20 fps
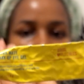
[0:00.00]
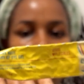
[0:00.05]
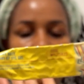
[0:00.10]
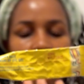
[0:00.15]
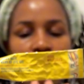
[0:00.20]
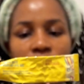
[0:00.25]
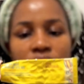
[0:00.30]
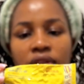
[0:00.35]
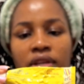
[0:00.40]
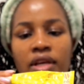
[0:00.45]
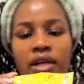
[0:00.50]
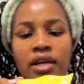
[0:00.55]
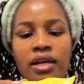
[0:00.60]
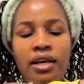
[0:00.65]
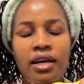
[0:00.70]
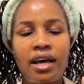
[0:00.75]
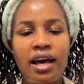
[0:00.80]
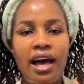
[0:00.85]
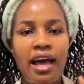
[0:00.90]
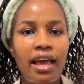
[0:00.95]
use.
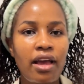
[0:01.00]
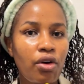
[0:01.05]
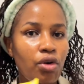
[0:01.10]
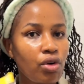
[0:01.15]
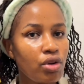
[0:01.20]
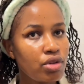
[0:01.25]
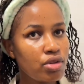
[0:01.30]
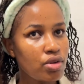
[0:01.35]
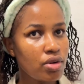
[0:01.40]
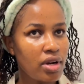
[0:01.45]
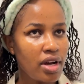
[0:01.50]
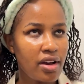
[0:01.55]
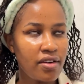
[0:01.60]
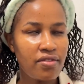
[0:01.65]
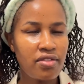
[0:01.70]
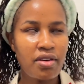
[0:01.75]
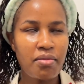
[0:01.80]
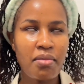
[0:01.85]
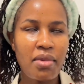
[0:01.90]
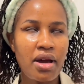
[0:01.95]
I also
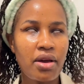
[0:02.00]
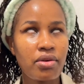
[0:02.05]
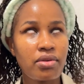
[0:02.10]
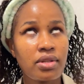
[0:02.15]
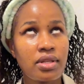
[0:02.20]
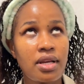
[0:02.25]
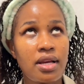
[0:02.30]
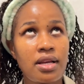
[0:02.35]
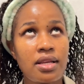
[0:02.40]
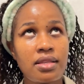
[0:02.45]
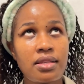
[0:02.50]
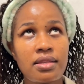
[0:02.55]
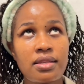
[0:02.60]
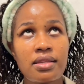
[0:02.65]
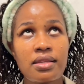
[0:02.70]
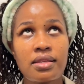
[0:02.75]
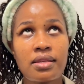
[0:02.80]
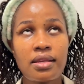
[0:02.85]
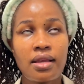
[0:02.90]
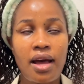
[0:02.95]
have the
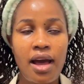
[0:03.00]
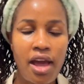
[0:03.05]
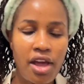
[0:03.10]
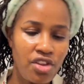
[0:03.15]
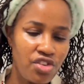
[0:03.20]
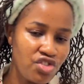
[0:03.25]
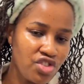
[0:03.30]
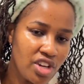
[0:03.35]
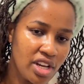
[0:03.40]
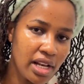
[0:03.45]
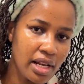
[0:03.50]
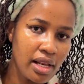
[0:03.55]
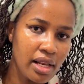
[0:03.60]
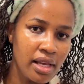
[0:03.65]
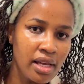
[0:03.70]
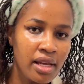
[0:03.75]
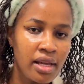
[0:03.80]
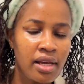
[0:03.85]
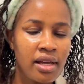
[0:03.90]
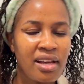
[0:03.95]
Biosense eye gel,
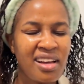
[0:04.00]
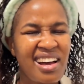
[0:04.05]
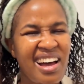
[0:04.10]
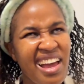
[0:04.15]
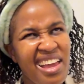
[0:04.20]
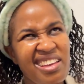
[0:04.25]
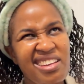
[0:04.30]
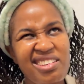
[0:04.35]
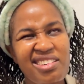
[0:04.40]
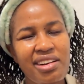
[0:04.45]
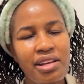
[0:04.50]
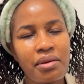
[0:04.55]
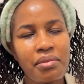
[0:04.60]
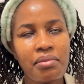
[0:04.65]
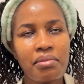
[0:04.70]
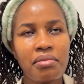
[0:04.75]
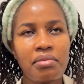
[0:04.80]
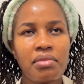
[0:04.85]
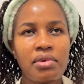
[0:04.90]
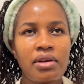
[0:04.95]
eye
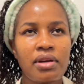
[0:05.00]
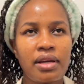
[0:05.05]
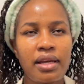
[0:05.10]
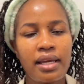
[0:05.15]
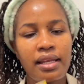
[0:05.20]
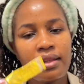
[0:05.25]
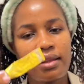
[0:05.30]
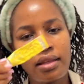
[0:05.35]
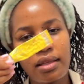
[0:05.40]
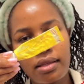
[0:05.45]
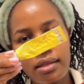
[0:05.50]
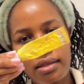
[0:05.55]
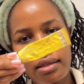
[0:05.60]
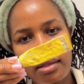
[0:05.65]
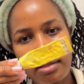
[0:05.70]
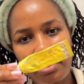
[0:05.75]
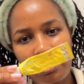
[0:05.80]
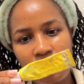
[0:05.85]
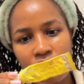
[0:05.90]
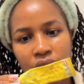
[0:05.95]
cream, and
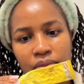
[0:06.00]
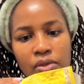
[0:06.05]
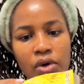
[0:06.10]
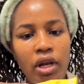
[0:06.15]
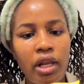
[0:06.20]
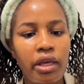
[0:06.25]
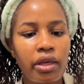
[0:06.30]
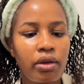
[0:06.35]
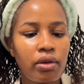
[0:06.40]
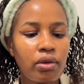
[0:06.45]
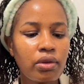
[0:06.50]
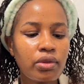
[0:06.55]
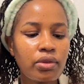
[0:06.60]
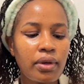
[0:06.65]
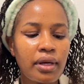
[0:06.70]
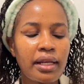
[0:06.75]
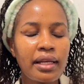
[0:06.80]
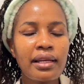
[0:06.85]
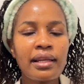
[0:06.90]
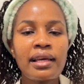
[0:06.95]
this Good Molecules
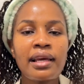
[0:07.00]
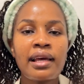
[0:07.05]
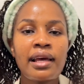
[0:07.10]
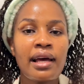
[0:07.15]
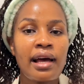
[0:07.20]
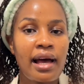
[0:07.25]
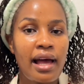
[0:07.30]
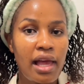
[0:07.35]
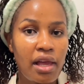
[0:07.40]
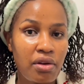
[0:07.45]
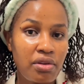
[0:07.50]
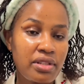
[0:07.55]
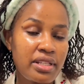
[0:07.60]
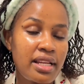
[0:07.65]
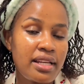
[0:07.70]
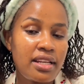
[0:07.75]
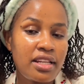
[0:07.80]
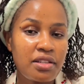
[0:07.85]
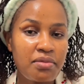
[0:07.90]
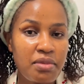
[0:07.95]
one. I
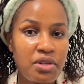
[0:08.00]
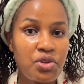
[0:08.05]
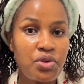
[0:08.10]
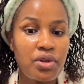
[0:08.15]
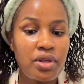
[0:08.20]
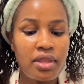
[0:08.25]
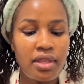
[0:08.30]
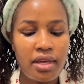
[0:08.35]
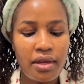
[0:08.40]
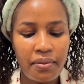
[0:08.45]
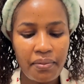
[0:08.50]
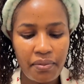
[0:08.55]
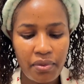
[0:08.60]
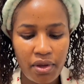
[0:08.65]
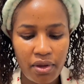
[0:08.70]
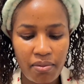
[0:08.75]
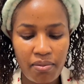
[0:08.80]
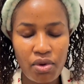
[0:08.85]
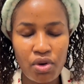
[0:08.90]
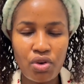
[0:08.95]
alternate between them
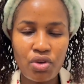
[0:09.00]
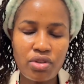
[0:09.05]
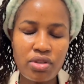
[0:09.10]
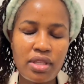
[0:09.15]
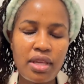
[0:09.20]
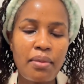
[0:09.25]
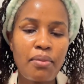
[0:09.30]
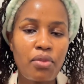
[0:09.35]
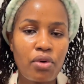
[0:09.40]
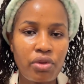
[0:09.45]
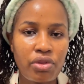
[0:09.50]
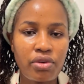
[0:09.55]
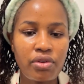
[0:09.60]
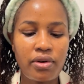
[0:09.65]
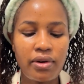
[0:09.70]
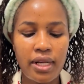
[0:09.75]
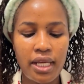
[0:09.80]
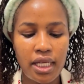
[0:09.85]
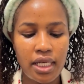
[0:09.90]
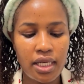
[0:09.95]
because they are both
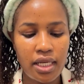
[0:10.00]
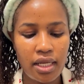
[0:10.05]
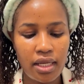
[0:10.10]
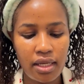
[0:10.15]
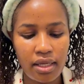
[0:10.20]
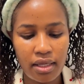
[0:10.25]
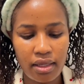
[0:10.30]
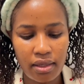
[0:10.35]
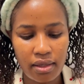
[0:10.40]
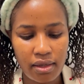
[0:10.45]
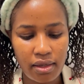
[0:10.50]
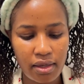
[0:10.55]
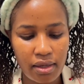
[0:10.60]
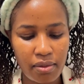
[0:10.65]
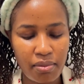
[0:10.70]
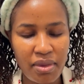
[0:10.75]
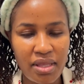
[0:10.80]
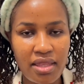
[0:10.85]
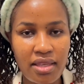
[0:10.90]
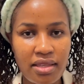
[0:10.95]
great,
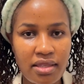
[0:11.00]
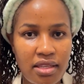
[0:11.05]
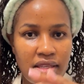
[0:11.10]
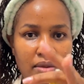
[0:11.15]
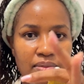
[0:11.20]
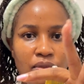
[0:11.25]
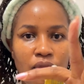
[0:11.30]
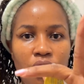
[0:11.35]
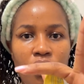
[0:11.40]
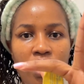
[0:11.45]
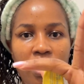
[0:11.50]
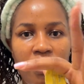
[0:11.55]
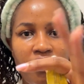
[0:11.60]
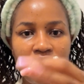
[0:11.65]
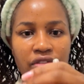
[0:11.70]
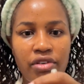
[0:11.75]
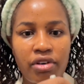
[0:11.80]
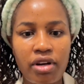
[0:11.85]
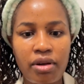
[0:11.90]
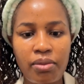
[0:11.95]
but this is more
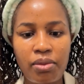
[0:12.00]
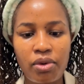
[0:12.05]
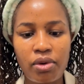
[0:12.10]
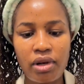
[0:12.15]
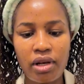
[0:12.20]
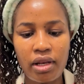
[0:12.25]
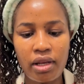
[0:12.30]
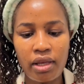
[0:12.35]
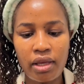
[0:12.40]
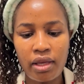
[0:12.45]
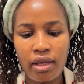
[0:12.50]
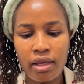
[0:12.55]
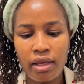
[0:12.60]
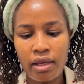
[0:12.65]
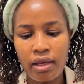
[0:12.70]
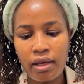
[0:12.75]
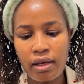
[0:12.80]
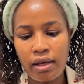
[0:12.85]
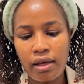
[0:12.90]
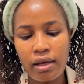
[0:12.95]
affordable.
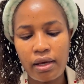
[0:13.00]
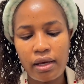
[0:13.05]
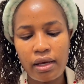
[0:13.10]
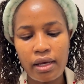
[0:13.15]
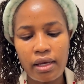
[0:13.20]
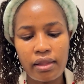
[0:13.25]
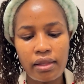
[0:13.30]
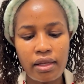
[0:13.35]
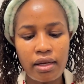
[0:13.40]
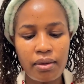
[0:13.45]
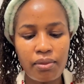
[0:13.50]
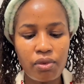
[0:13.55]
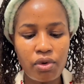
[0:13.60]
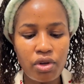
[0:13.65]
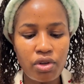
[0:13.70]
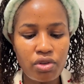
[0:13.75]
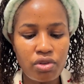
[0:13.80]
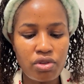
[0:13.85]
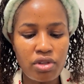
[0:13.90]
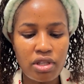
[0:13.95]
And then I'm
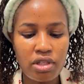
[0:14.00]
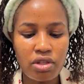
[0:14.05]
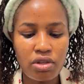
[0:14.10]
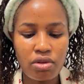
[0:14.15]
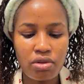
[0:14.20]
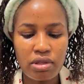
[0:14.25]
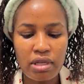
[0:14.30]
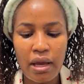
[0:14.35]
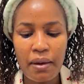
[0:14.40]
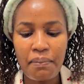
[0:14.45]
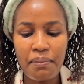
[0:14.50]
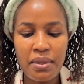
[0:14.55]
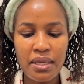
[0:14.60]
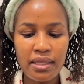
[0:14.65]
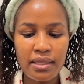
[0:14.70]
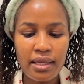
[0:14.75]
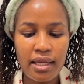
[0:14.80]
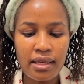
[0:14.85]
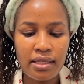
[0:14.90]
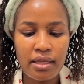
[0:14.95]
going to just use a
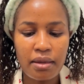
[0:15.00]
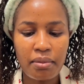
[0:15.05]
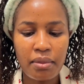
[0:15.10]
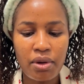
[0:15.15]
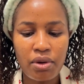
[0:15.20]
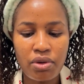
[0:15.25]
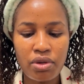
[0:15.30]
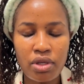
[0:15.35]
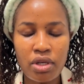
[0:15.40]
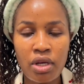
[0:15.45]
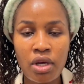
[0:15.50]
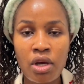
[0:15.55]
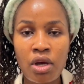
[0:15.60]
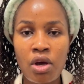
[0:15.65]
pea-sized amount